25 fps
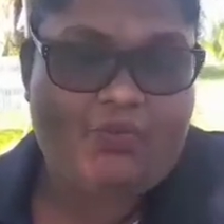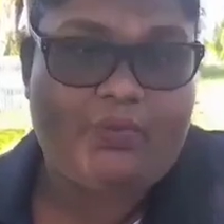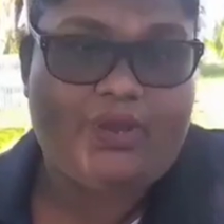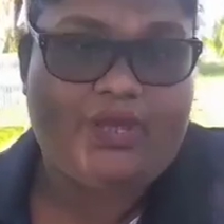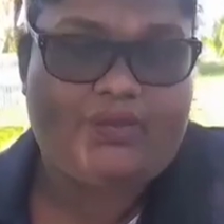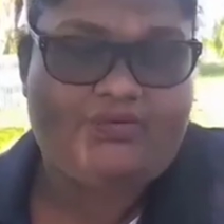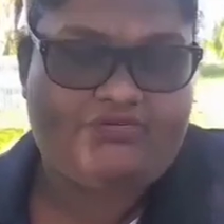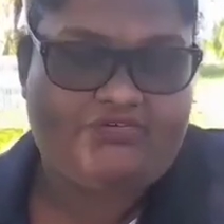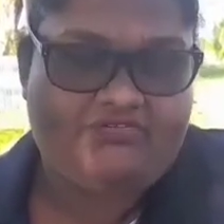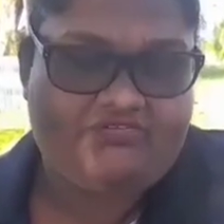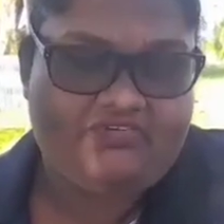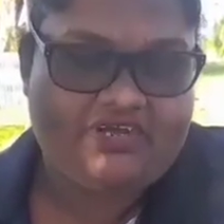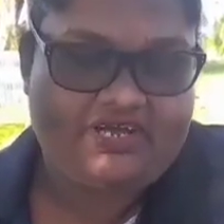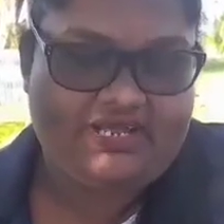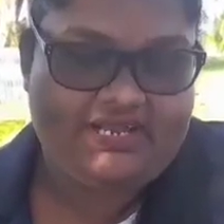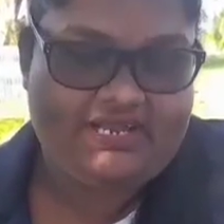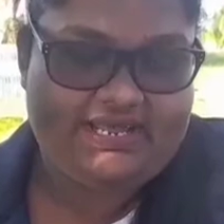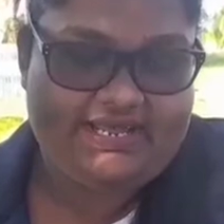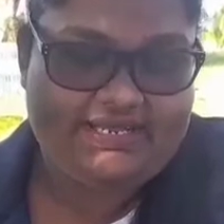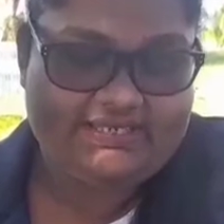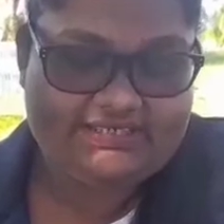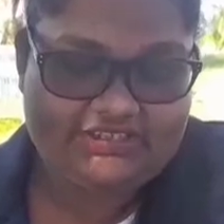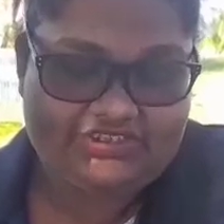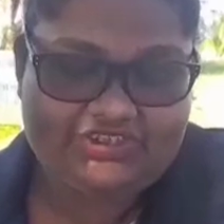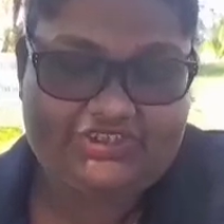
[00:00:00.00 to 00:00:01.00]
When we
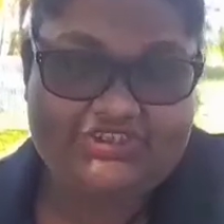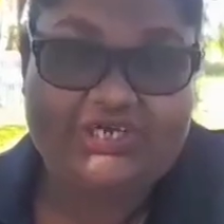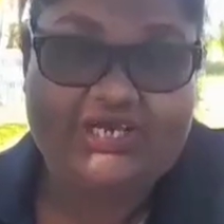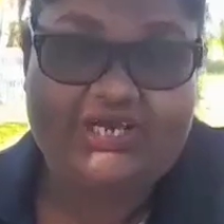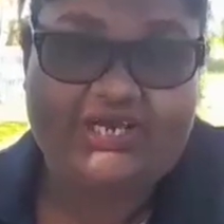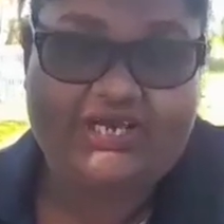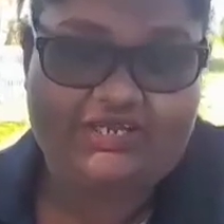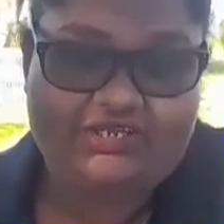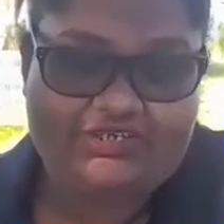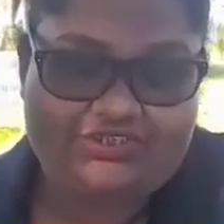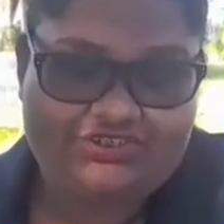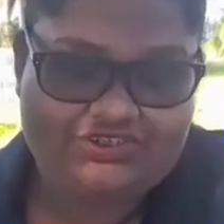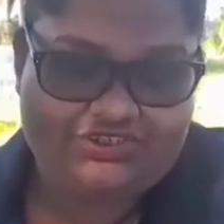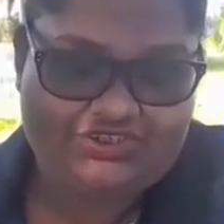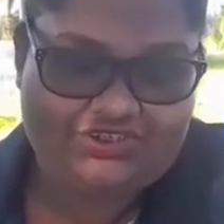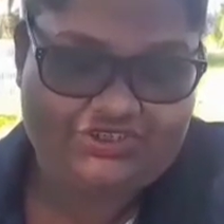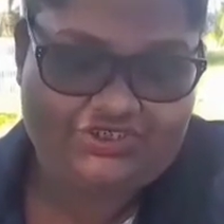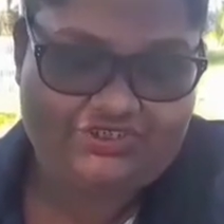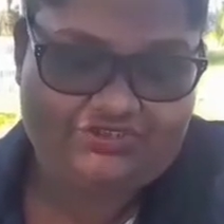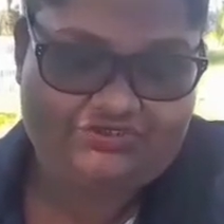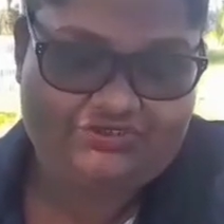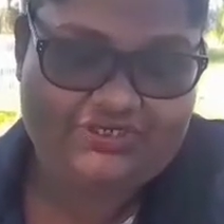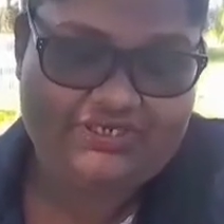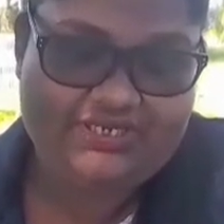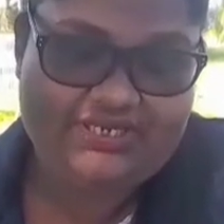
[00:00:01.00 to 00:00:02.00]
realize a child or
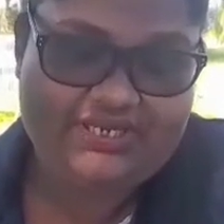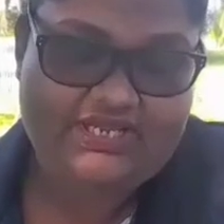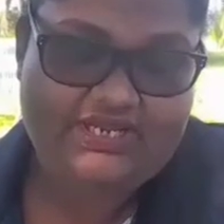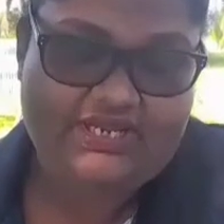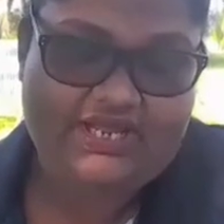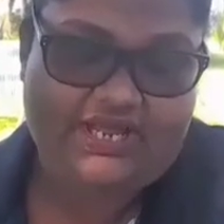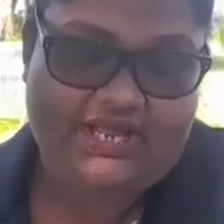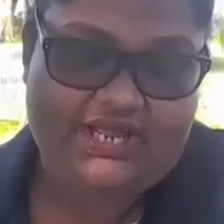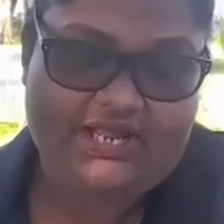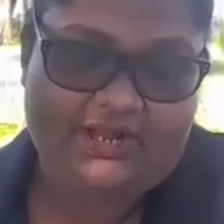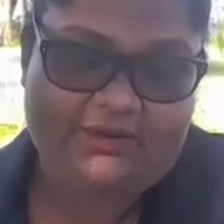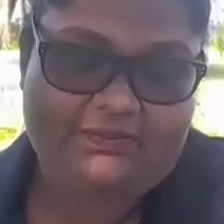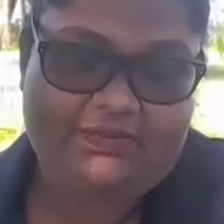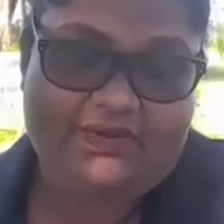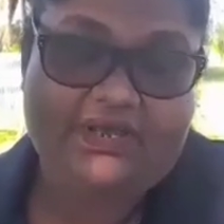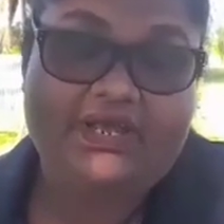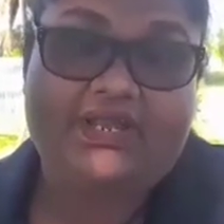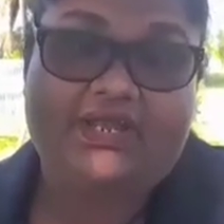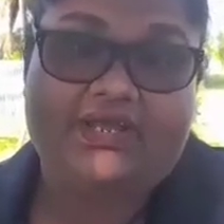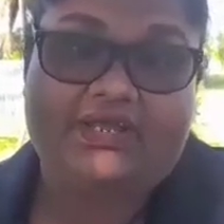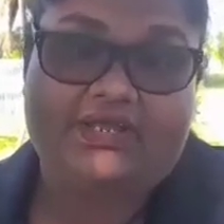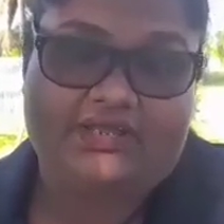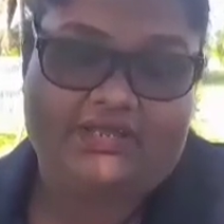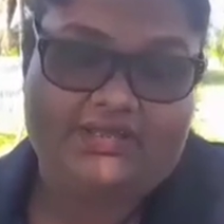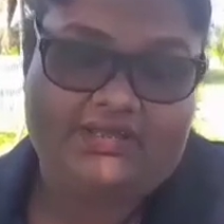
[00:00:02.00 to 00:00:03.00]
children need help in
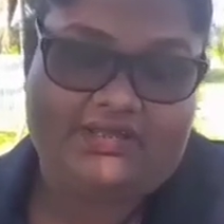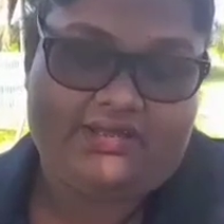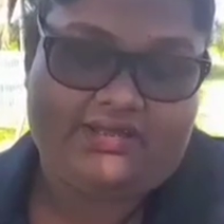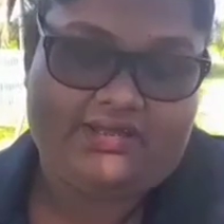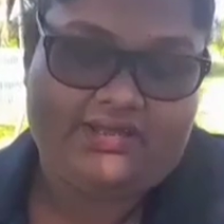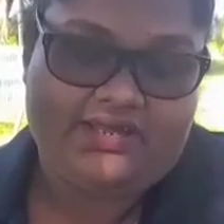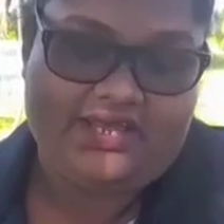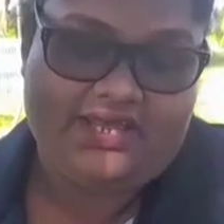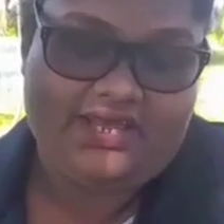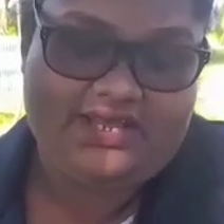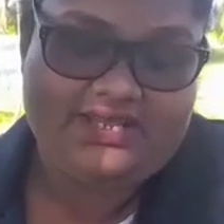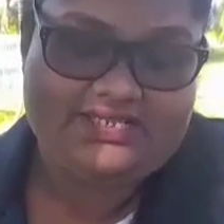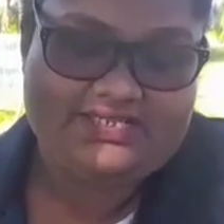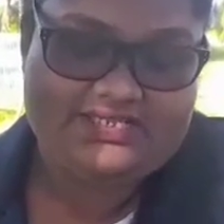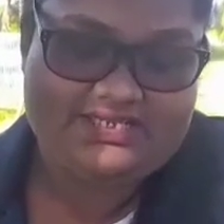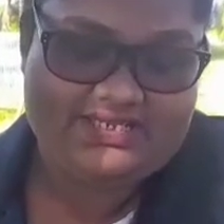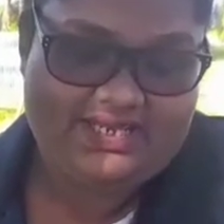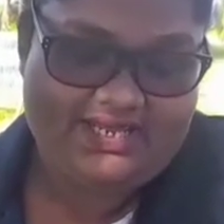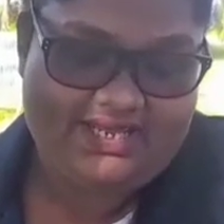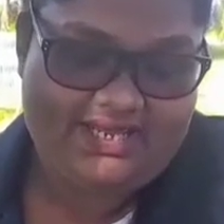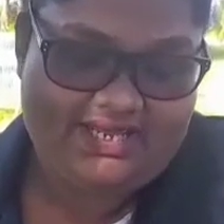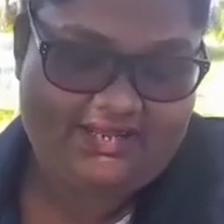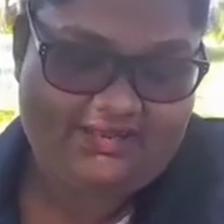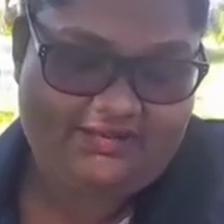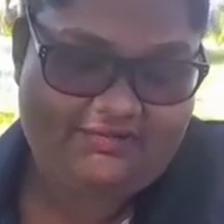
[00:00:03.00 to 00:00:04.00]
a key
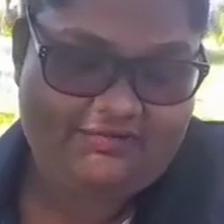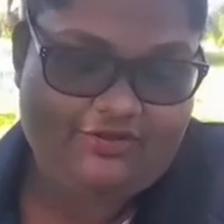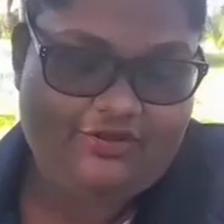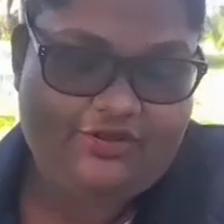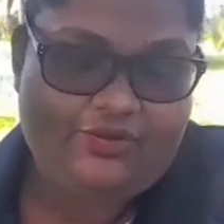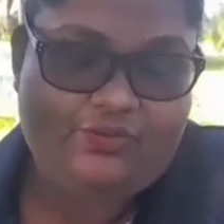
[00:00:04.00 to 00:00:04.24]
skill,